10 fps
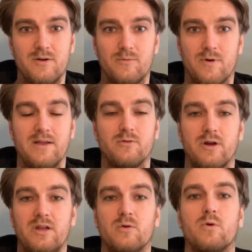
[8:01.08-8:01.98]
right? Or
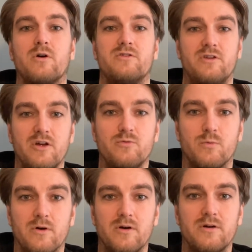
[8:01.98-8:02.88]
inner work does
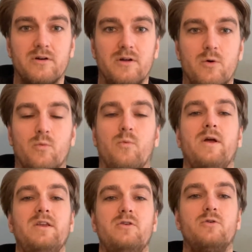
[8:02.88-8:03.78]
work
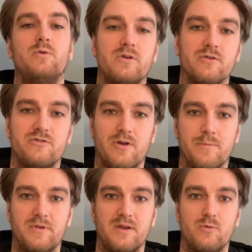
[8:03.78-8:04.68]
when you do it on
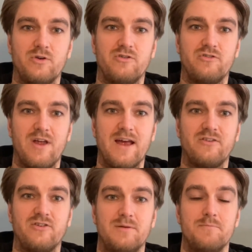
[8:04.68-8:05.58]
something which is
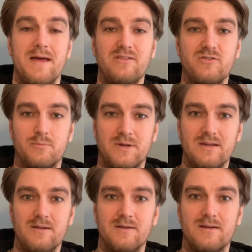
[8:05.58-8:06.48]
actually meant to
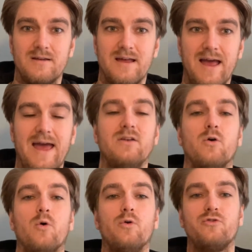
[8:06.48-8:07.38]
be and
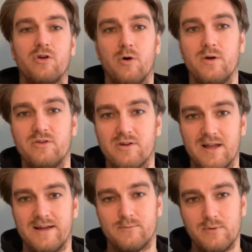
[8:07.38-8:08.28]
also is
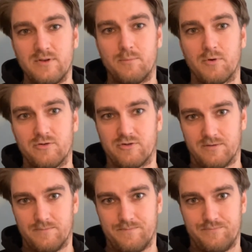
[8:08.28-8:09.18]
aligned with the person,
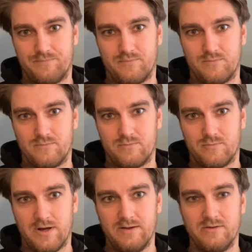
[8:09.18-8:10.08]

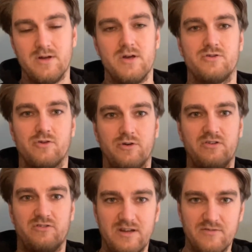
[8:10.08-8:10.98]
right? So these
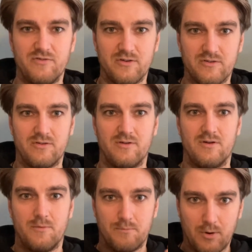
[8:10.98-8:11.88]
different
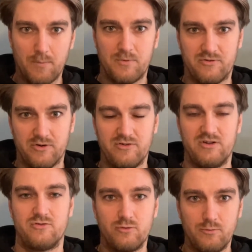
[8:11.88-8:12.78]
purposes,
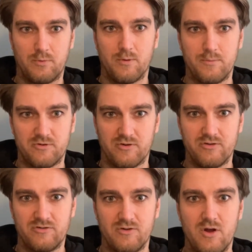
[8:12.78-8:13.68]
these two
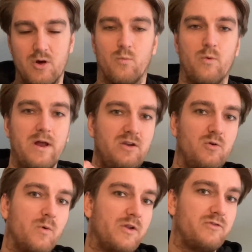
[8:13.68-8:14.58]
purposes, when you
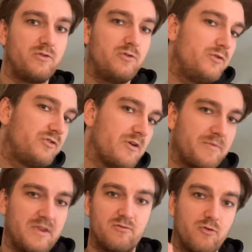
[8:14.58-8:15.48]
want to do
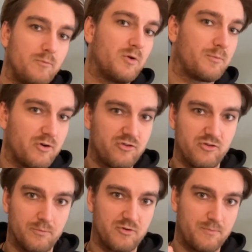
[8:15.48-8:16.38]
something from your
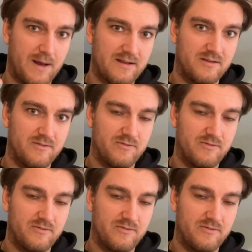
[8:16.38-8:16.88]
personal perspective,